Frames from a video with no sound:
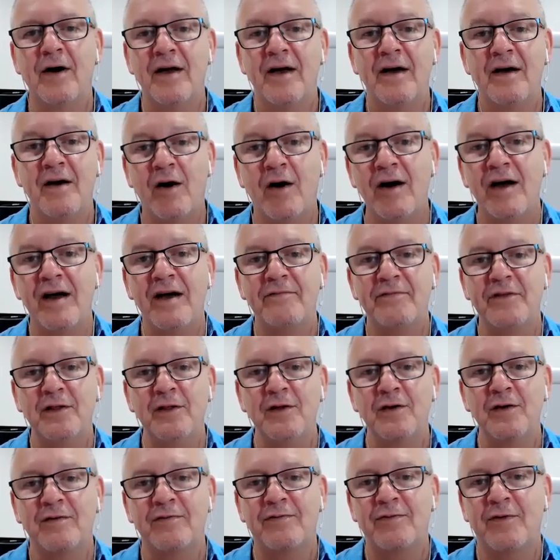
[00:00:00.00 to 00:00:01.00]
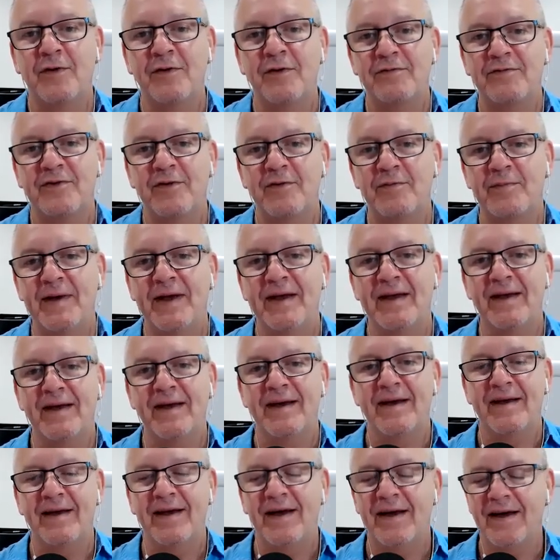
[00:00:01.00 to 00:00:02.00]
have the look to being
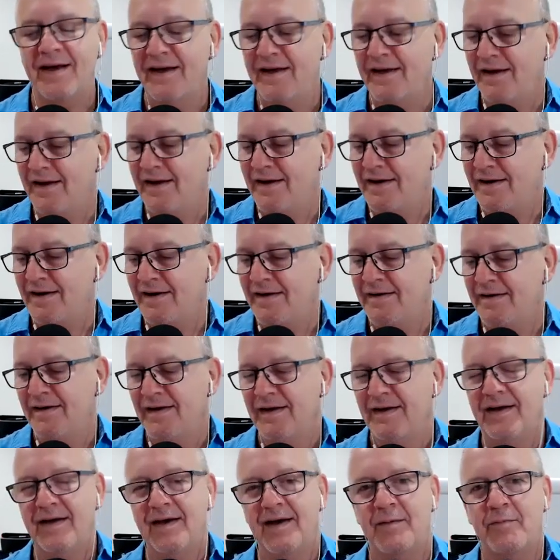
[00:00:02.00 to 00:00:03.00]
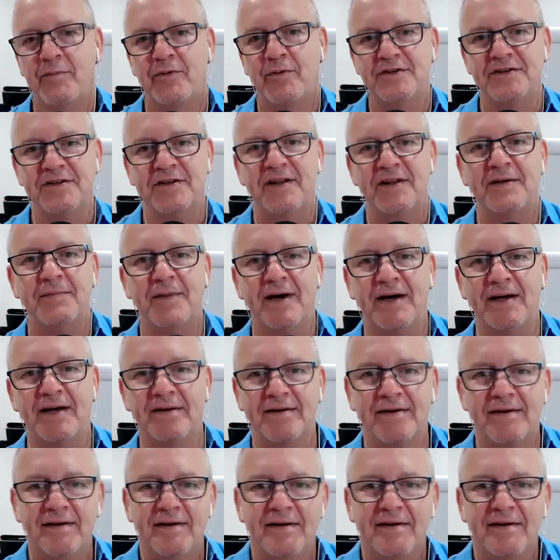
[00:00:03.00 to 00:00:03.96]
a prison inmate.